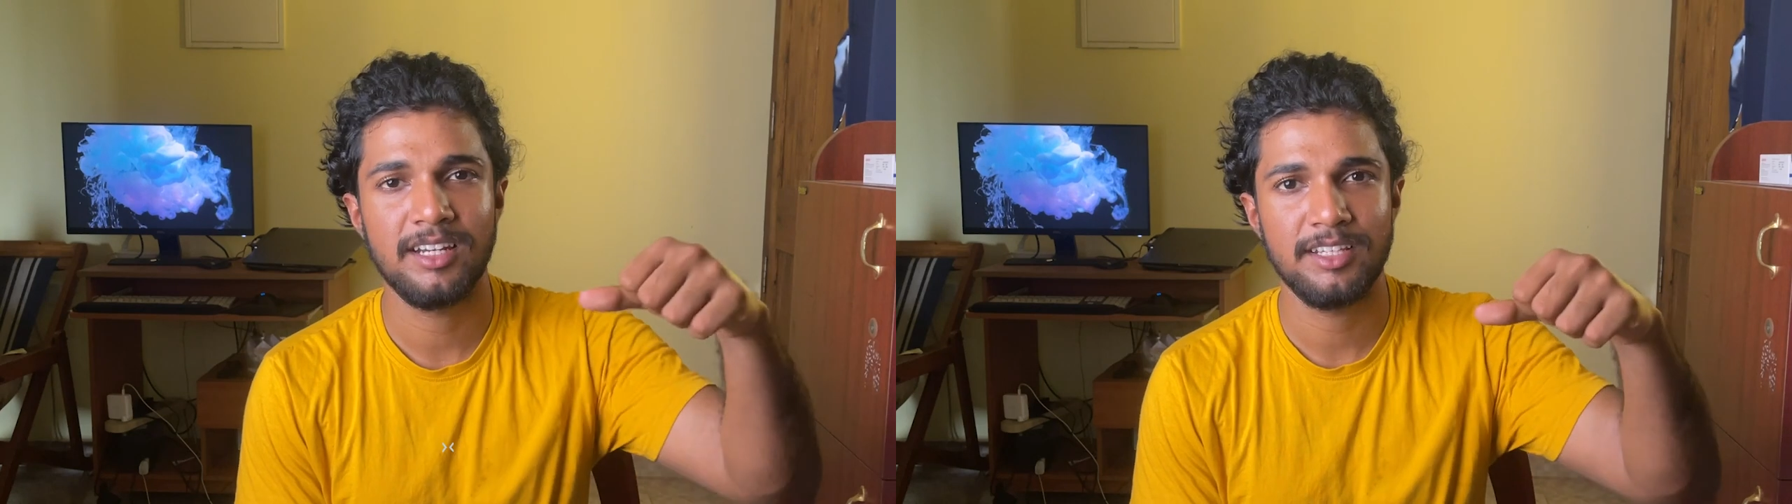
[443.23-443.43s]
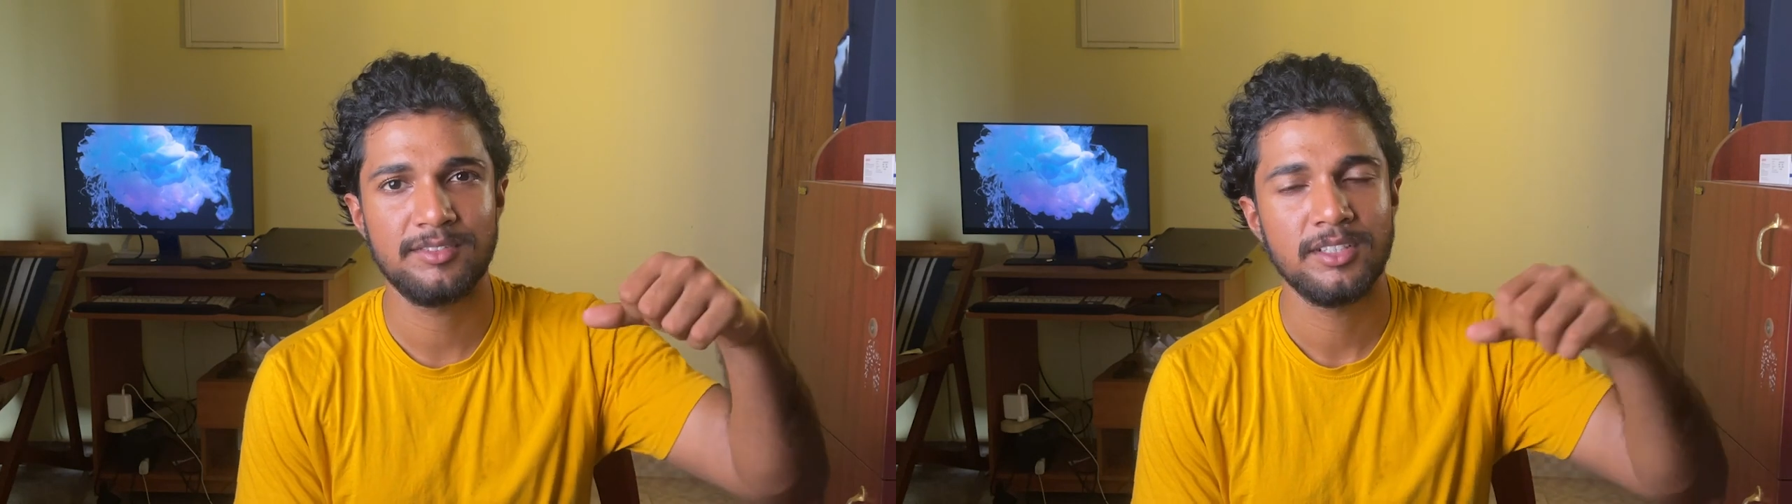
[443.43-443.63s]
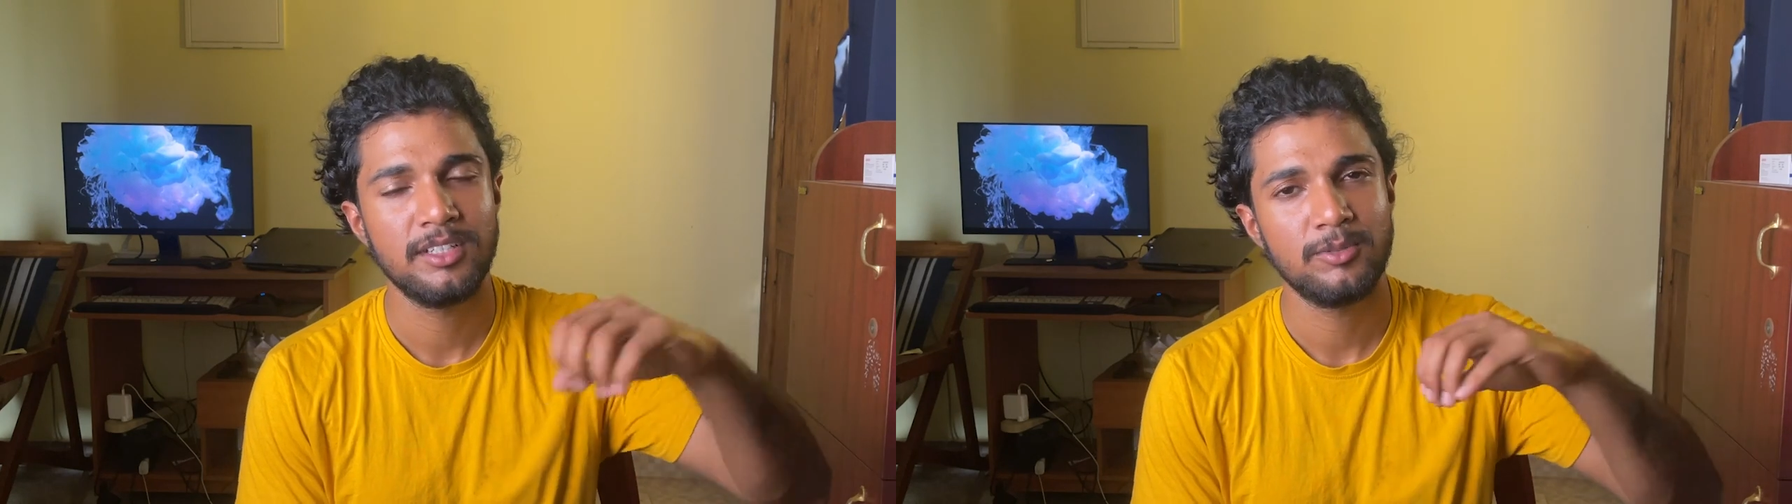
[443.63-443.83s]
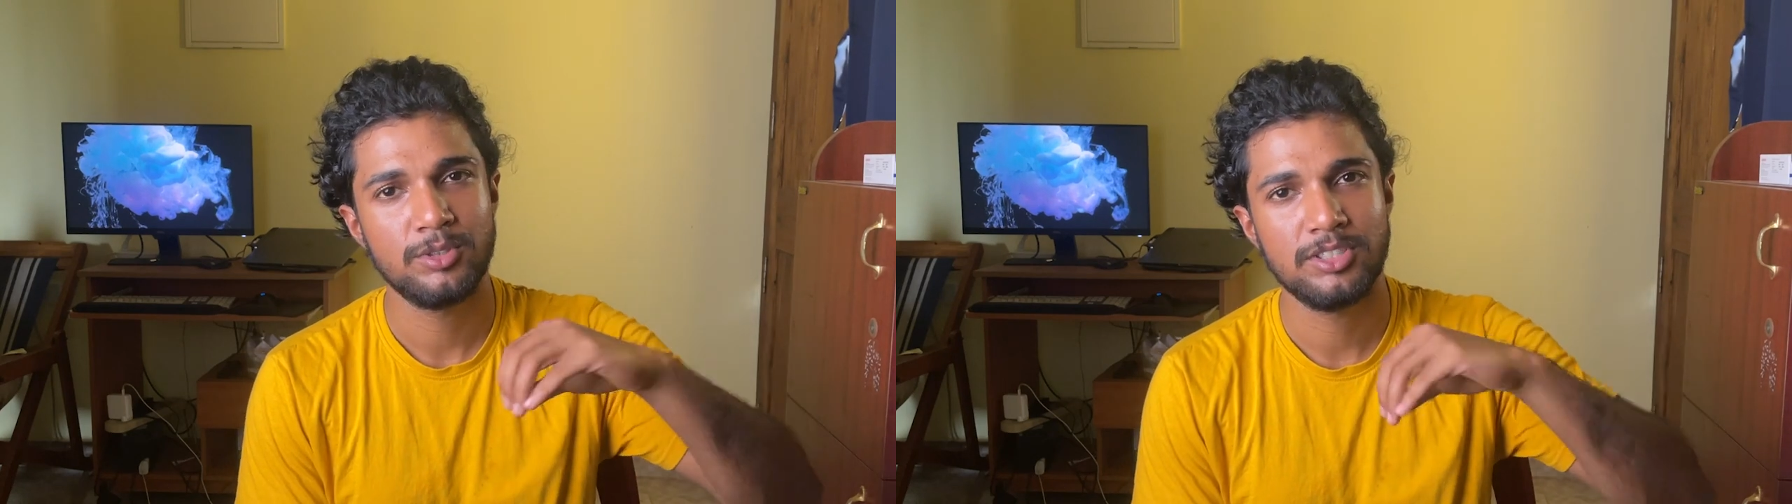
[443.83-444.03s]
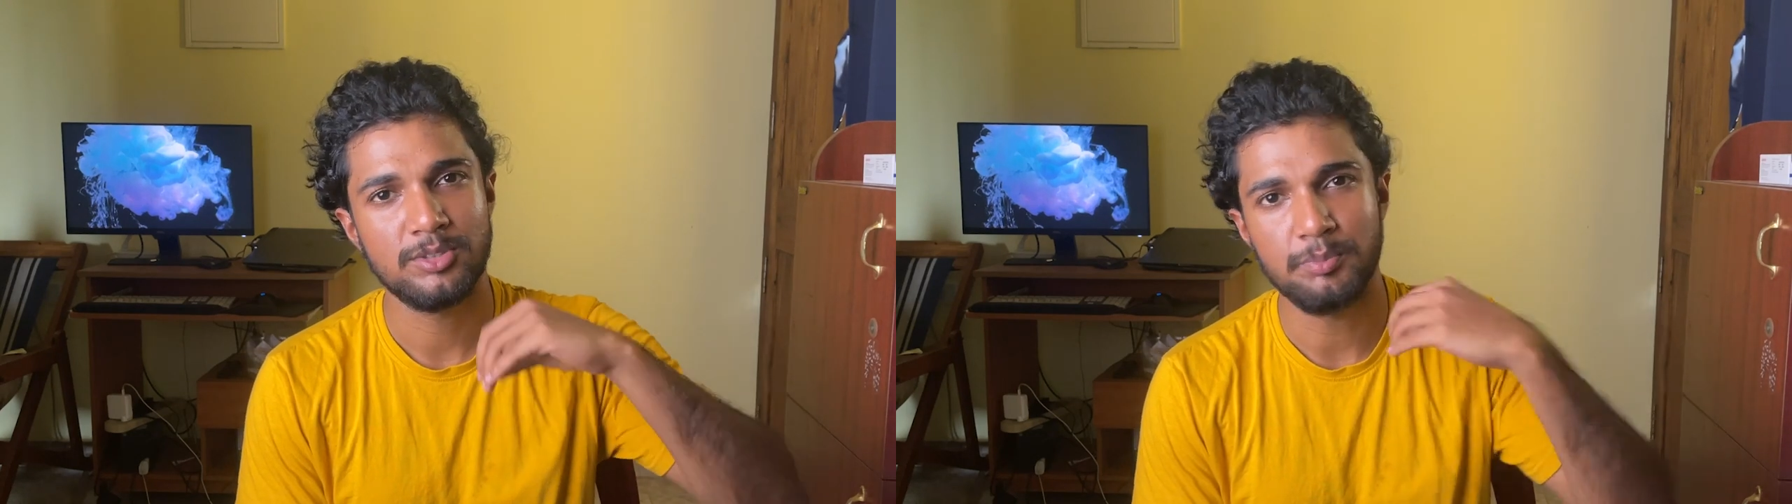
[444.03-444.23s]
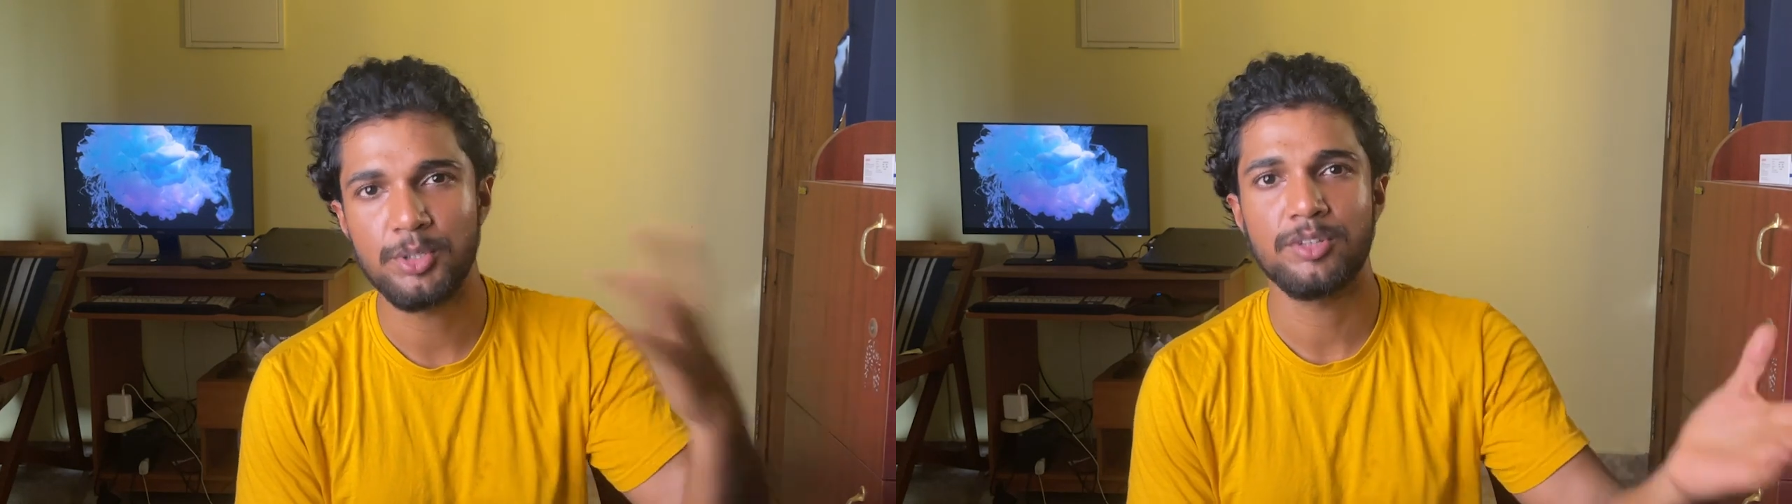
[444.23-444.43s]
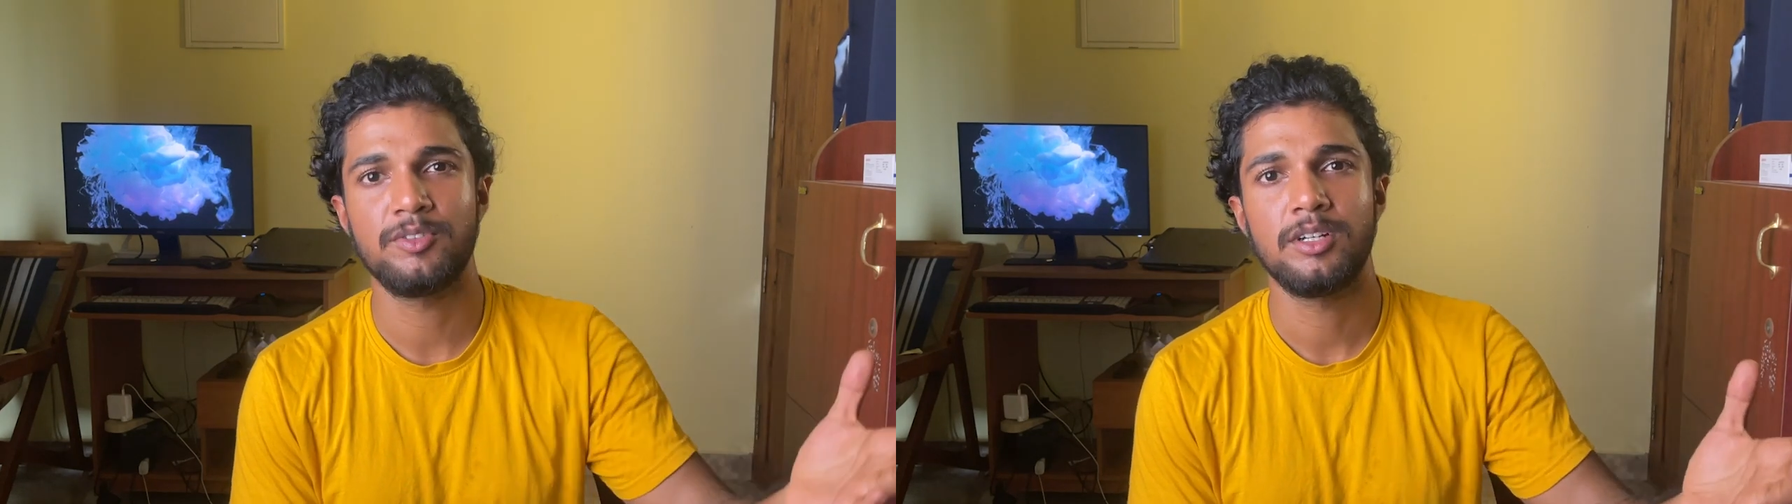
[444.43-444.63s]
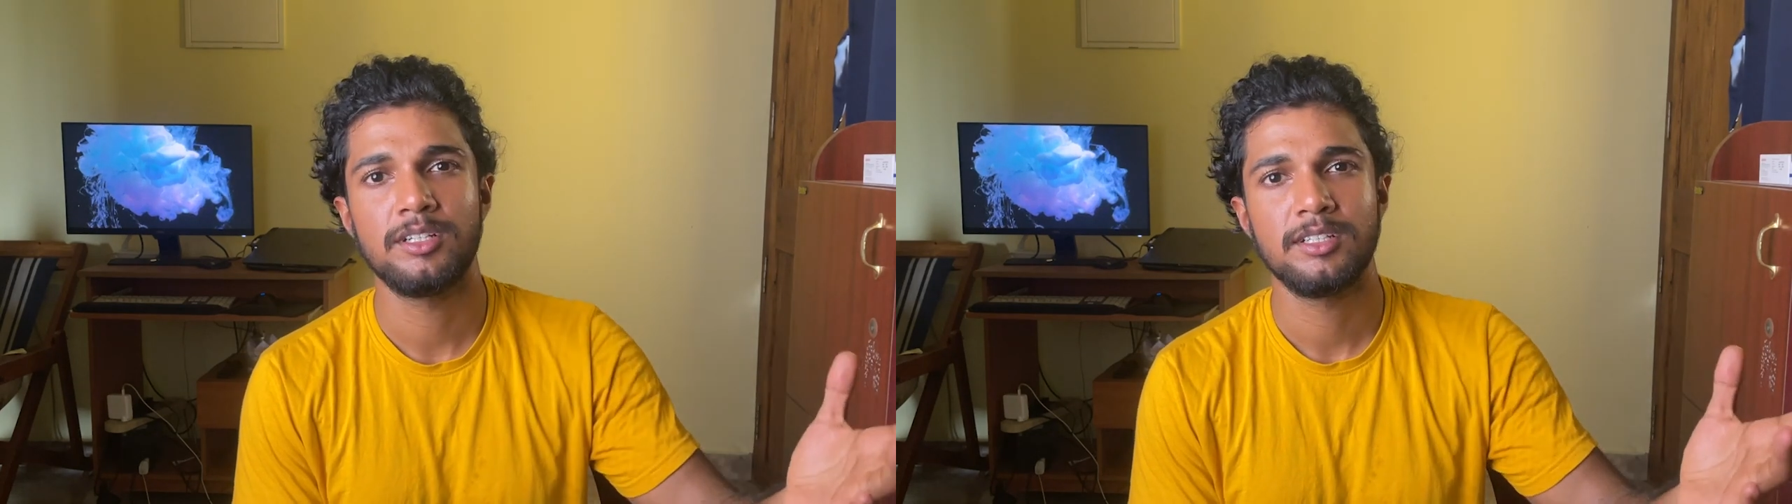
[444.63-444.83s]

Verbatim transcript: life was just beautiful